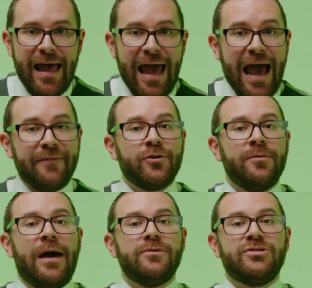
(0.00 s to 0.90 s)
After
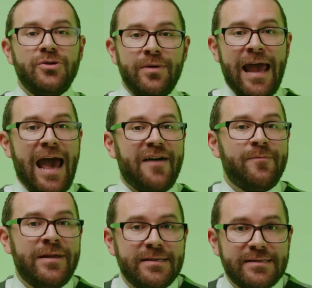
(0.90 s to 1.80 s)
about 2.5
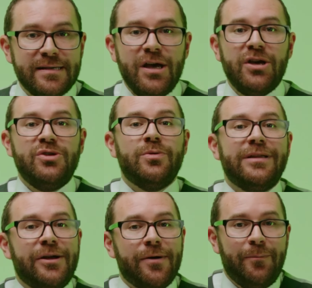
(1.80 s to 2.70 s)
minutes, you will
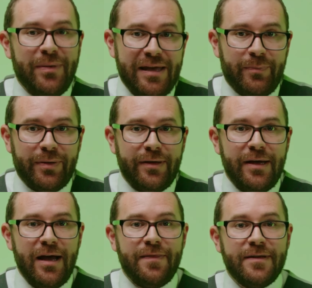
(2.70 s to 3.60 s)
hear a beep. The